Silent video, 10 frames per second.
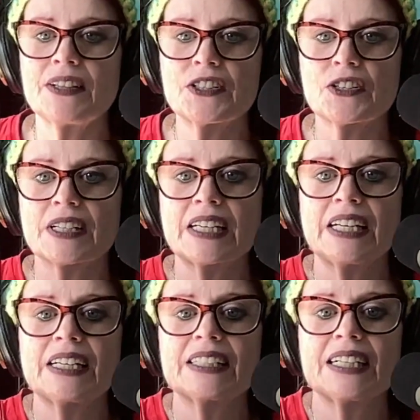that you're the
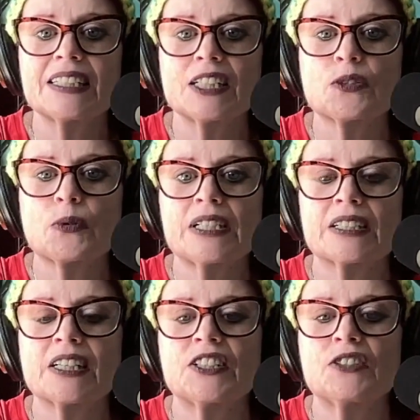king in that
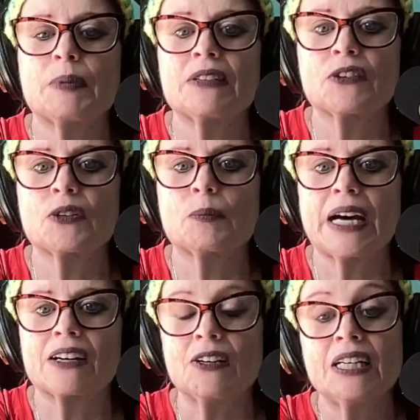situation? Because you've been through the
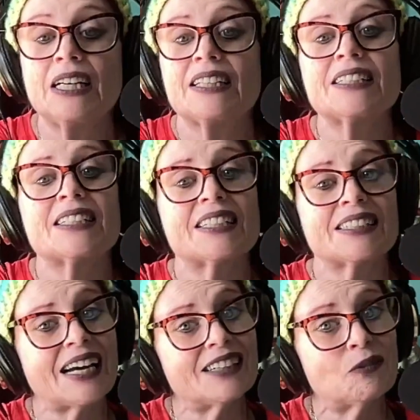battle. This is the
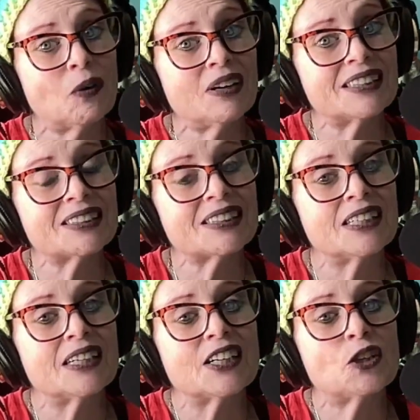9 of Wands.
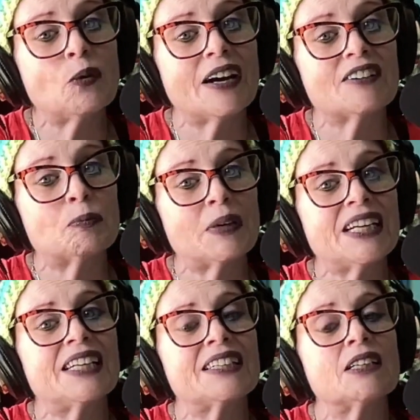You have
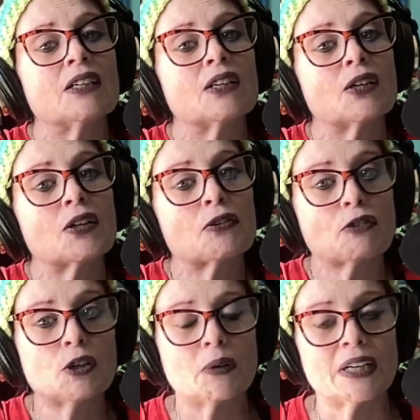been
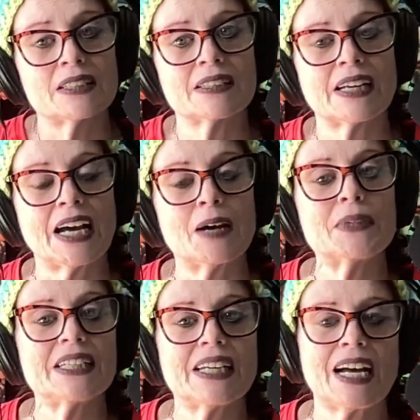through it. How
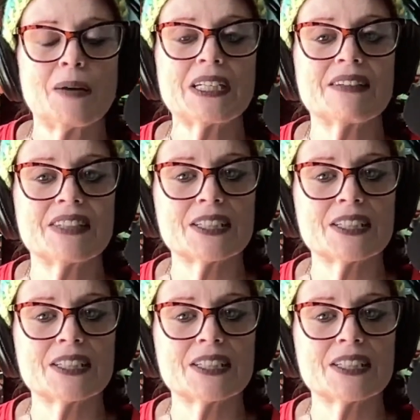many of